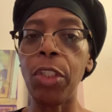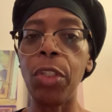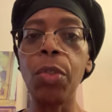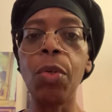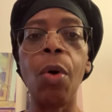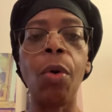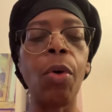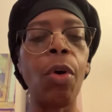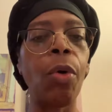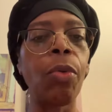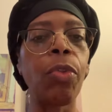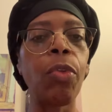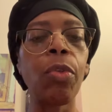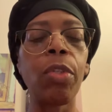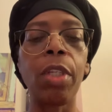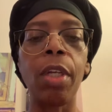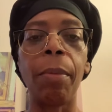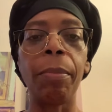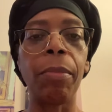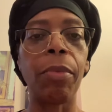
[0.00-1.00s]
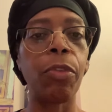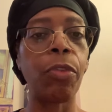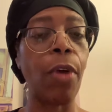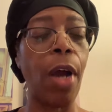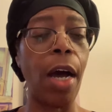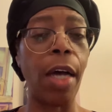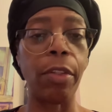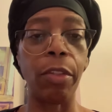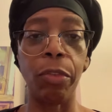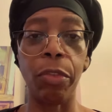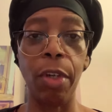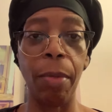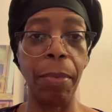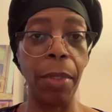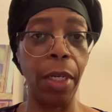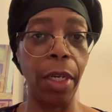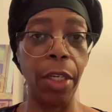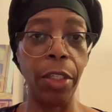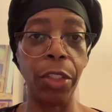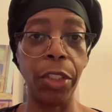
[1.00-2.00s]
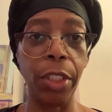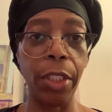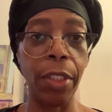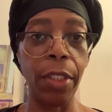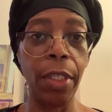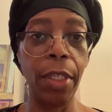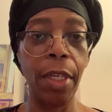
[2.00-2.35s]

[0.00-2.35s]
you're going to go through some trials and tribulation